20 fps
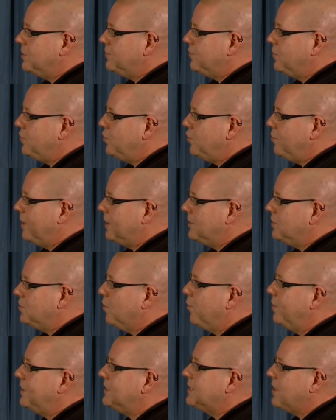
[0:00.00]
for 2 months,
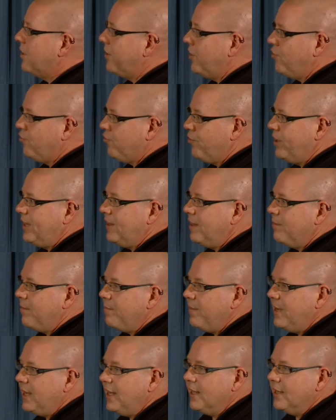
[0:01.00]
or we started treating them
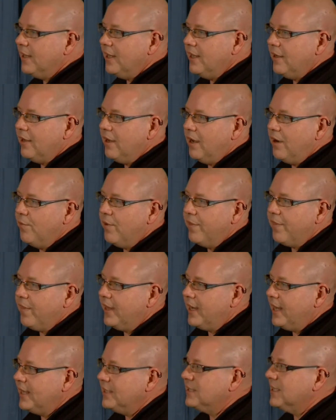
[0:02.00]
immediately with
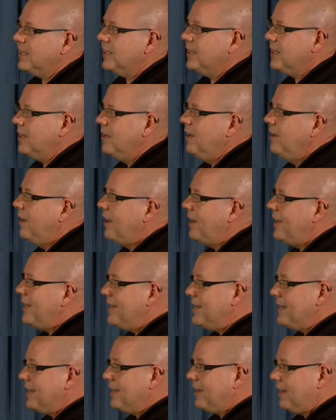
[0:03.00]
linezolid
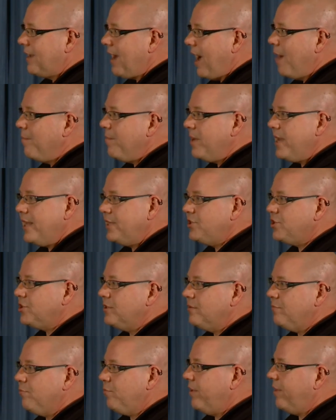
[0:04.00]
in
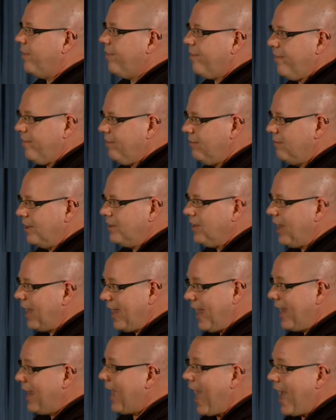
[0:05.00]
combination with,
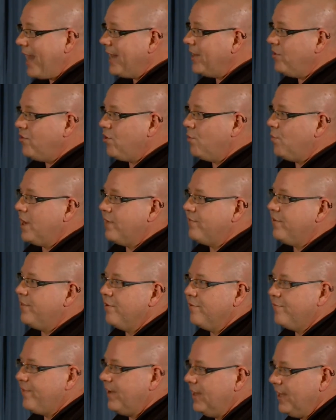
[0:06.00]
added to whatever
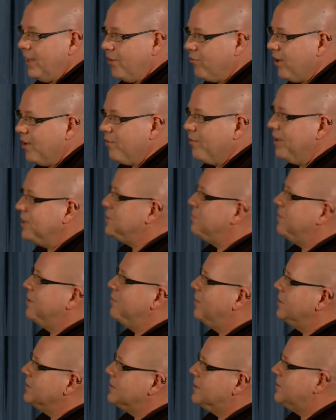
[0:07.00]
their failing drug regimen
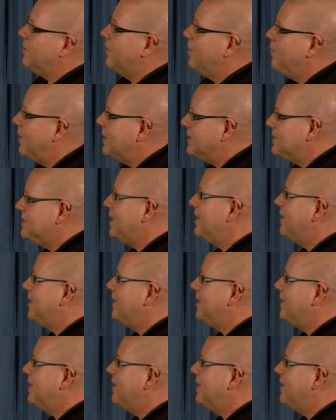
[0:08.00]
was. That's the only way to say